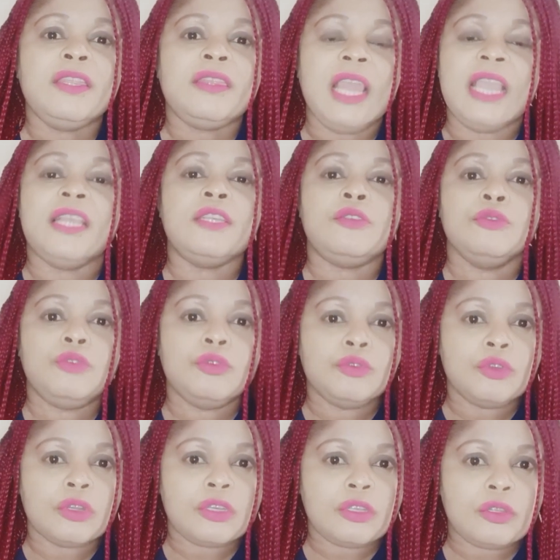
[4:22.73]
things do
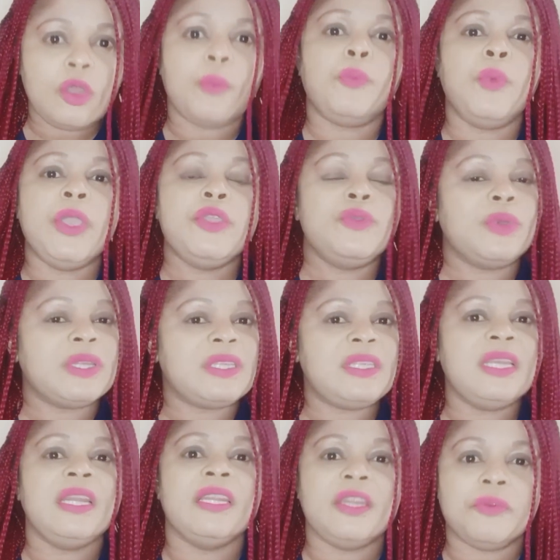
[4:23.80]
not stop when you are
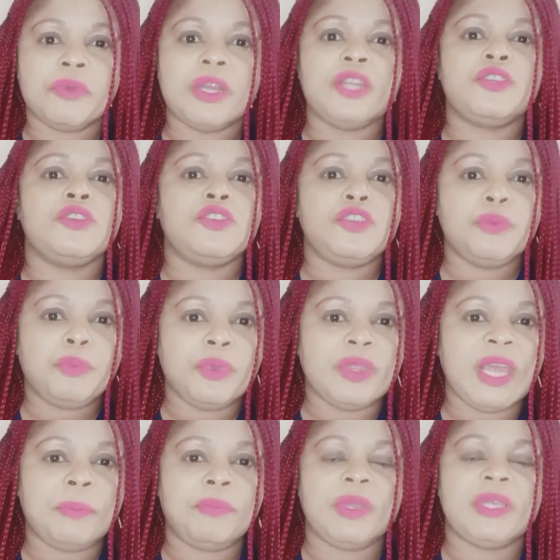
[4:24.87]
still in a relationship with
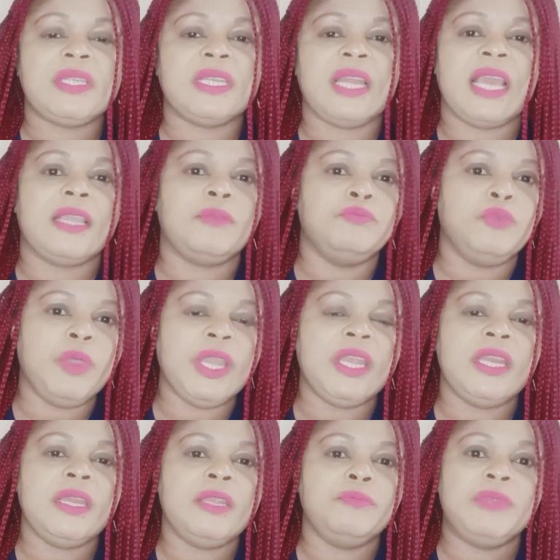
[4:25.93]
that person, like
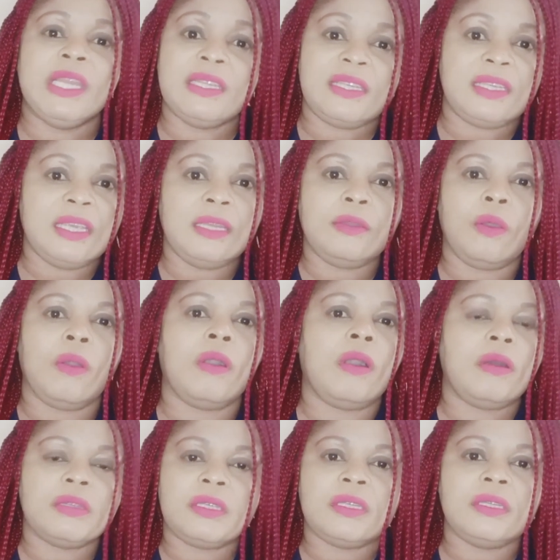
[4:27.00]
doing dating or
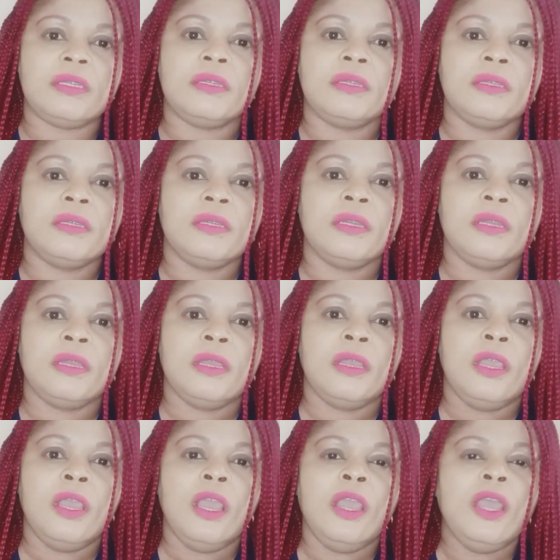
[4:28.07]
courting.
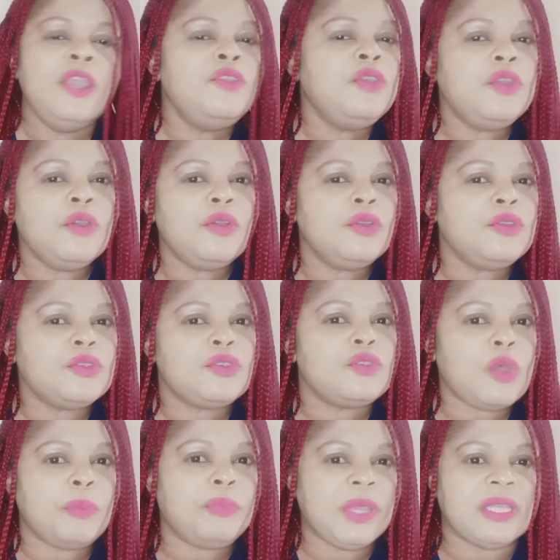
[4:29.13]
You're not going to
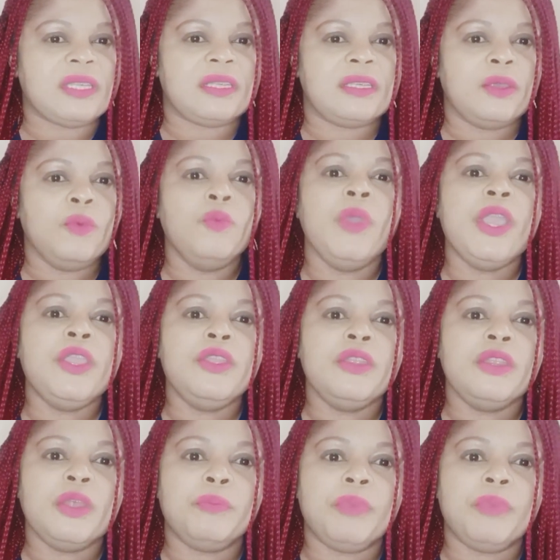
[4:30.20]
stop it when